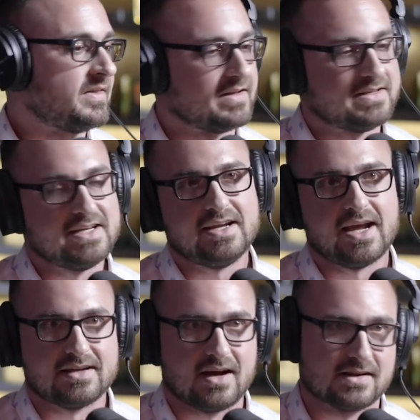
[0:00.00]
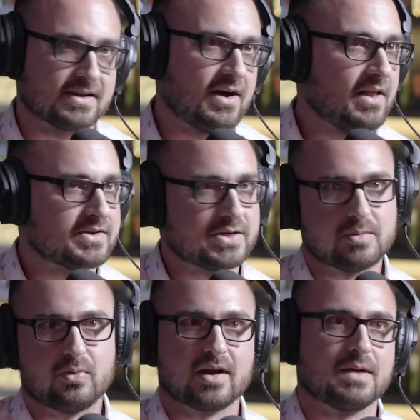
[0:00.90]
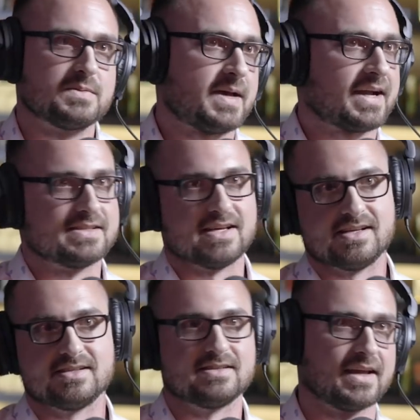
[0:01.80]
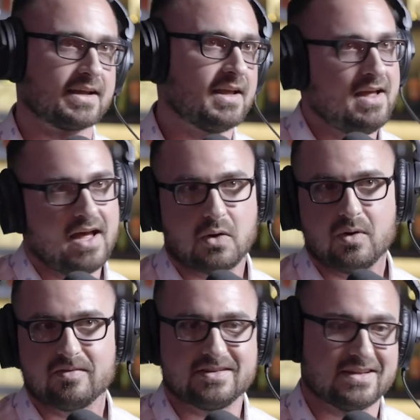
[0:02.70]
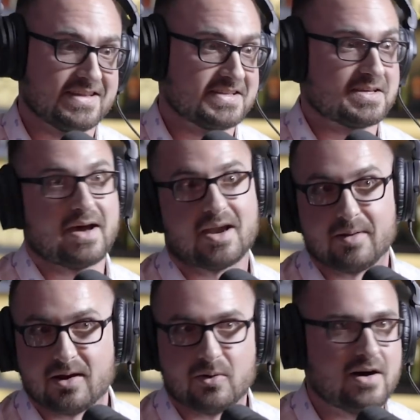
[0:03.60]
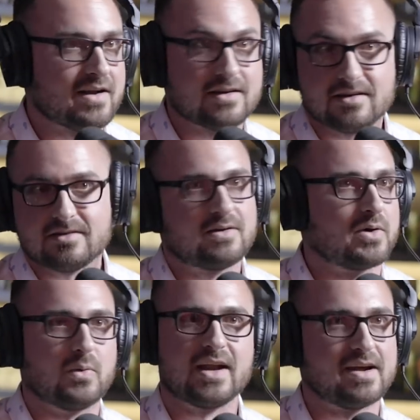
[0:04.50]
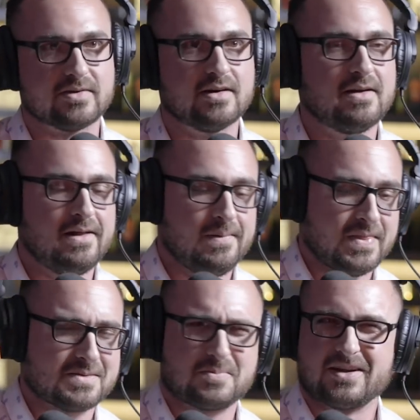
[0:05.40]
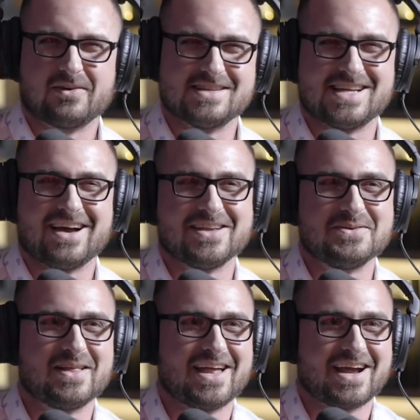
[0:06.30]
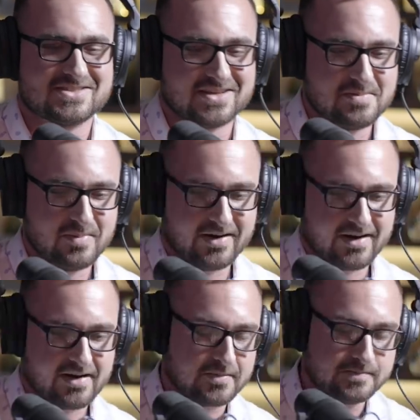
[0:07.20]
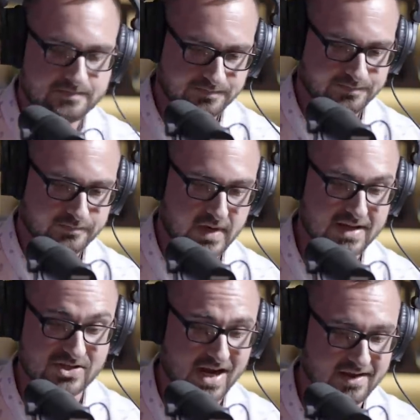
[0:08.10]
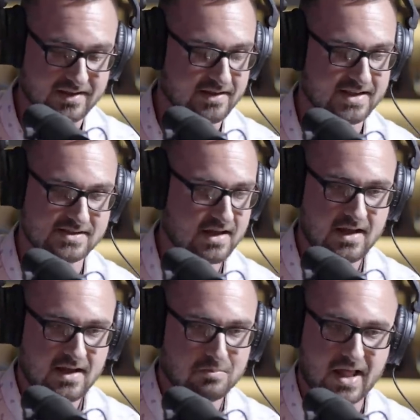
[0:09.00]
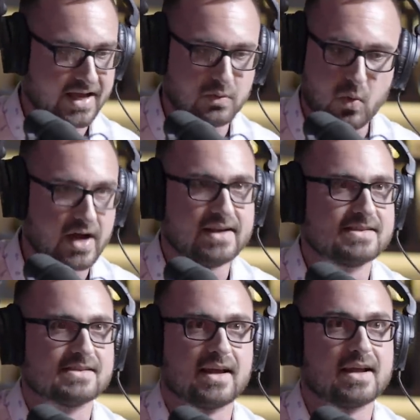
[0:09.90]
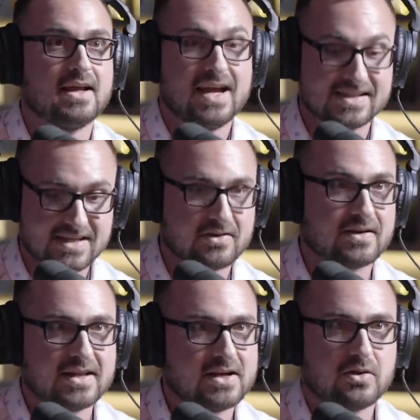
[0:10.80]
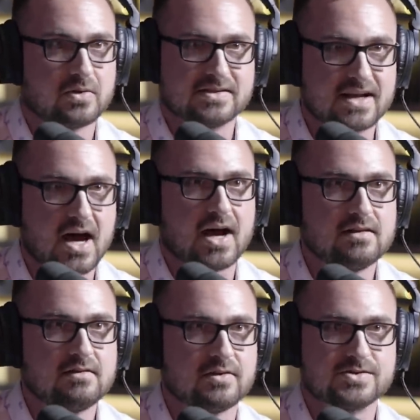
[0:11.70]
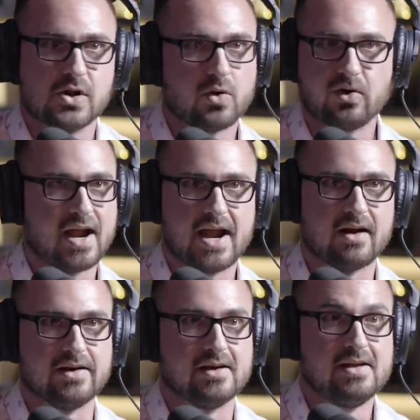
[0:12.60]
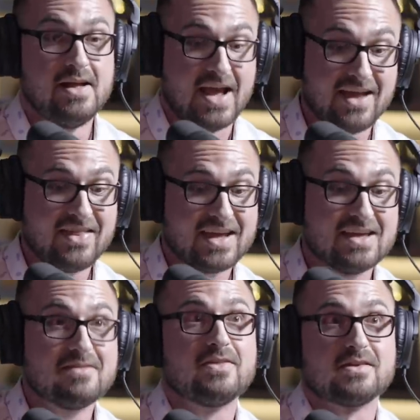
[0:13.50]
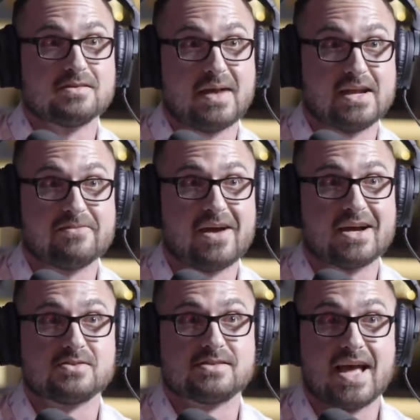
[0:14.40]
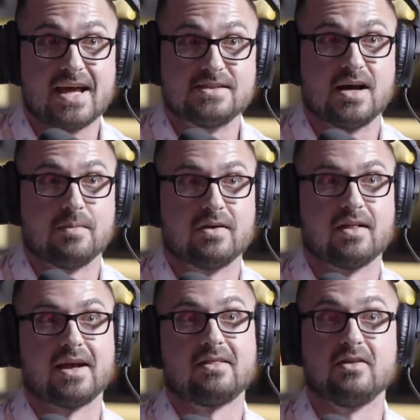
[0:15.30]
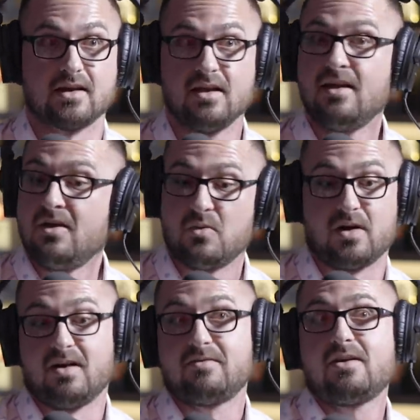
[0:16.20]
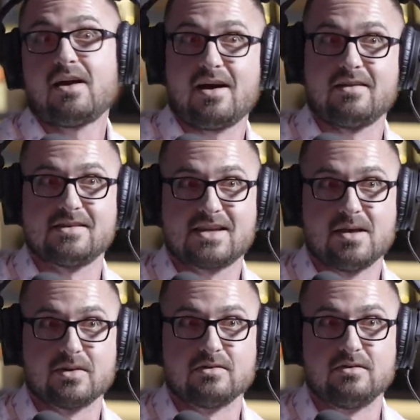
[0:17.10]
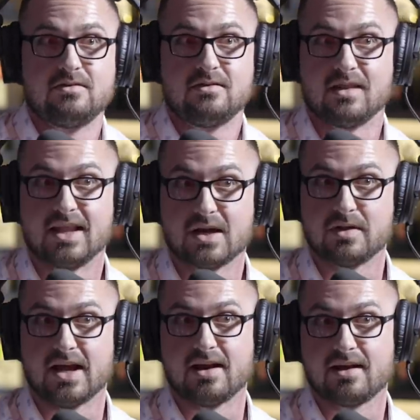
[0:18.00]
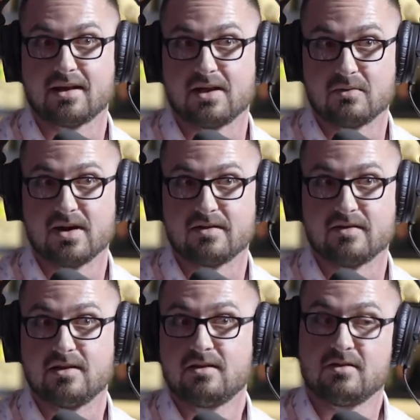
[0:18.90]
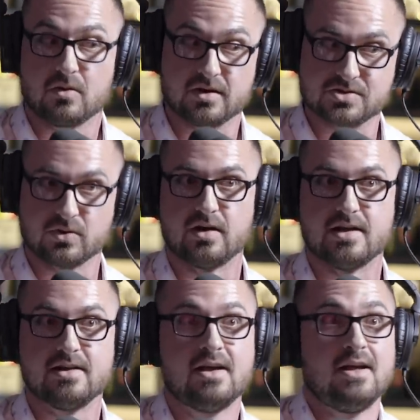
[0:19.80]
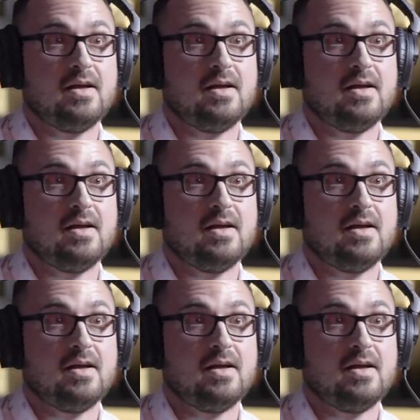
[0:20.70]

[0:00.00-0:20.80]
The D E A toxicology report comes back and says it's like equivalent to this amount of marijuana or whatever. It's pretty crazy how they do that actually. But um, in China, it's black and white. It's like it's either illegal or it's not. There's no gray area. And they give their manufacturers a heads up. They're like, look, whatever you got of this chemical, liquidate it, get rid of it, or destroy it.